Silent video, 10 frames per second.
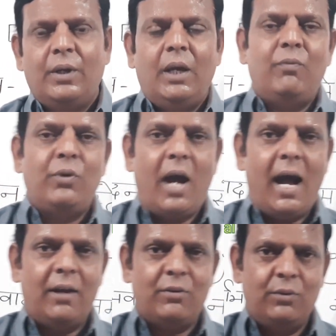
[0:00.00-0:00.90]
If you
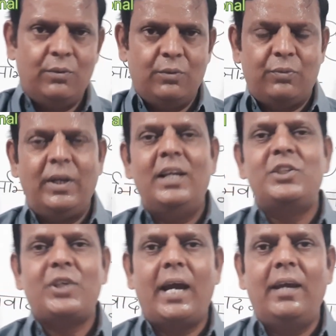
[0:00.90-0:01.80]
have to feel
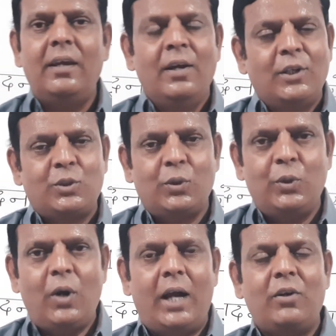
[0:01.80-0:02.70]
shy, so
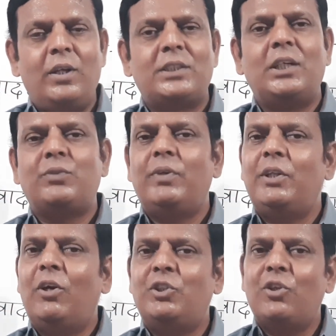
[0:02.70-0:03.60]
you have to discuss
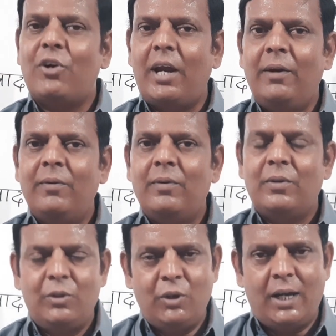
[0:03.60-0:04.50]
with your children.
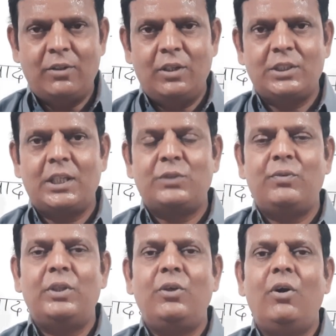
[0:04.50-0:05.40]
You have to discuss
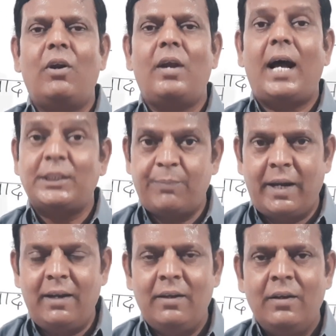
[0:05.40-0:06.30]
with your
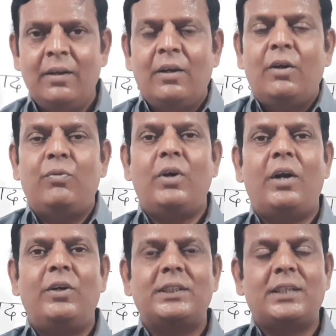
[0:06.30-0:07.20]
husband. If you
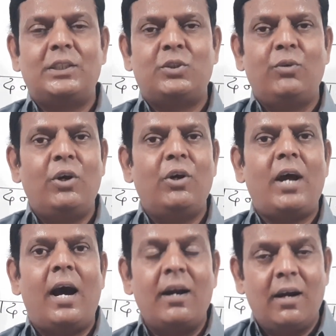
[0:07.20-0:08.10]
have discussed to
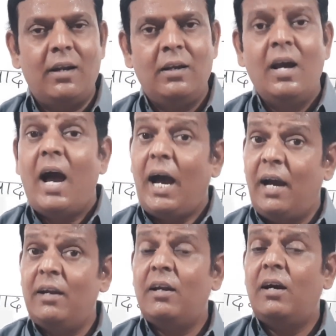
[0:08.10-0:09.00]
your uncle,
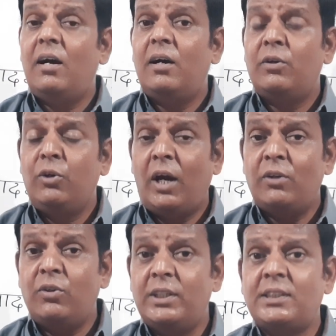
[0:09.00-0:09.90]
and you
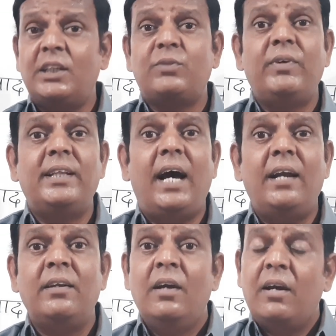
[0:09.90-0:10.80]
have to discuss with
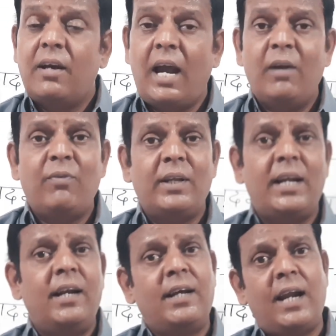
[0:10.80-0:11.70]
that
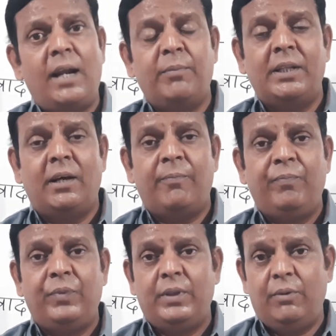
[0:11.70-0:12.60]
grandfather and grandmother.